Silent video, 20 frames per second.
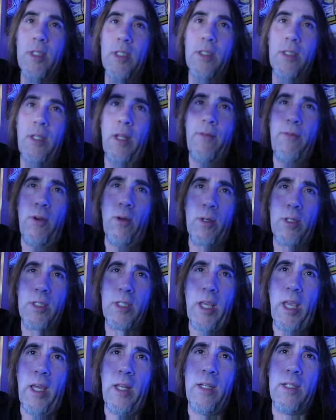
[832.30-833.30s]
Stay
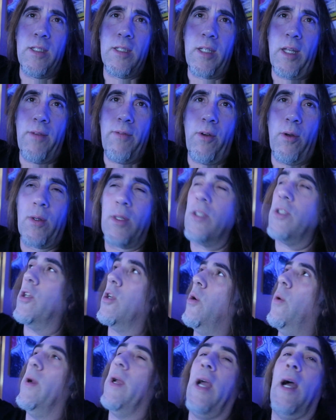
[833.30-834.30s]
focused, Canon. Stay focused.
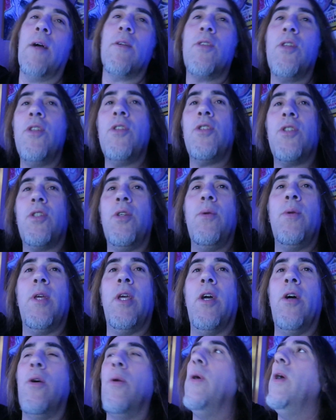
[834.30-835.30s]
They're going out to the
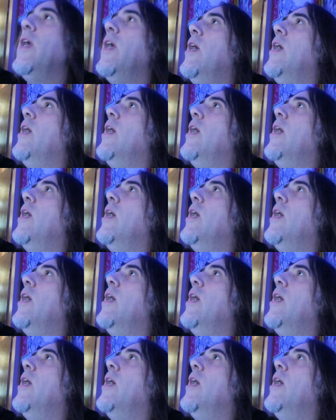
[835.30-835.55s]
studio.